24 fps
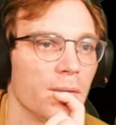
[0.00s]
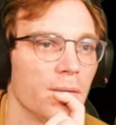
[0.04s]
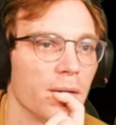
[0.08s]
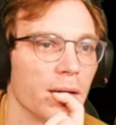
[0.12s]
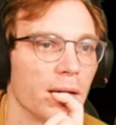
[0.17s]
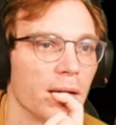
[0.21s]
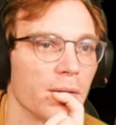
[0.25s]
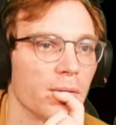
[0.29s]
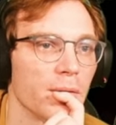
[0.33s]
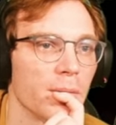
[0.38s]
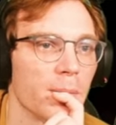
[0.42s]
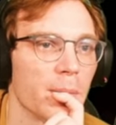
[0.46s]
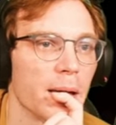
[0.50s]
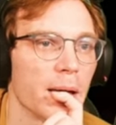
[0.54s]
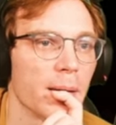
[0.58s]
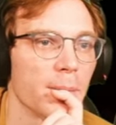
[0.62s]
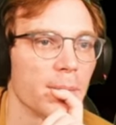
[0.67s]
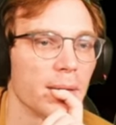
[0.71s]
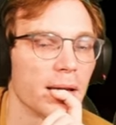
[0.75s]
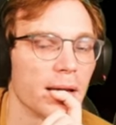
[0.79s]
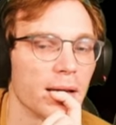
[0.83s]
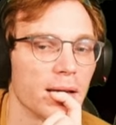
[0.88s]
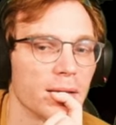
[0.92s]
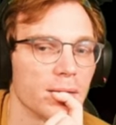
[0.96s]
Okay. a better
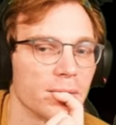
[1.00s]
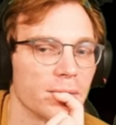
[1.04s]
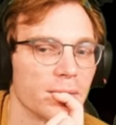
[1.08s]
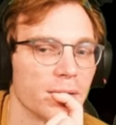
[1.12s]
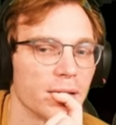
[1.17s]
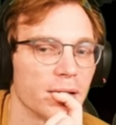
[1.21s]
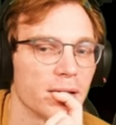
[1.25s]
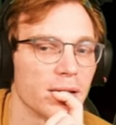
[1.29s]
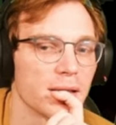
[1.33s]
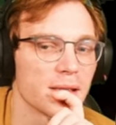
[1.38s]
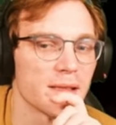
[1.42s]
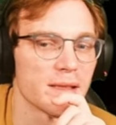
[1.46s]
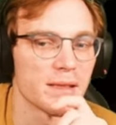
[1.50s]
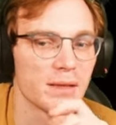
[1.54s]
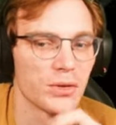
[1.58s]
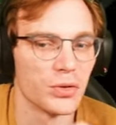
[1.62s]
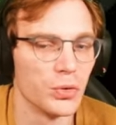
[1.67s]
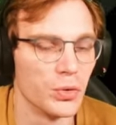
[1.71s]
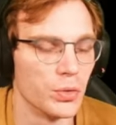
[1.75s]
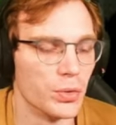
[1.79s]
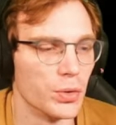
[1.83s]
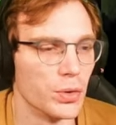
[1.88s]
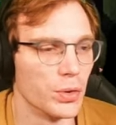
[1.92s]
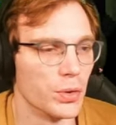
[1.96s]
plan first.
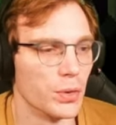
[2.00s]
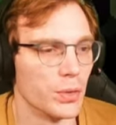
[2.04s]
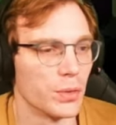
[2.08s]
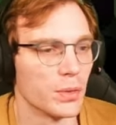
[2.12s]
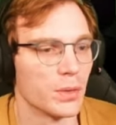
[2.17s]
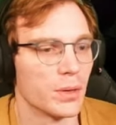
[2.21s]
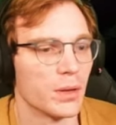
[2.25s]
You do.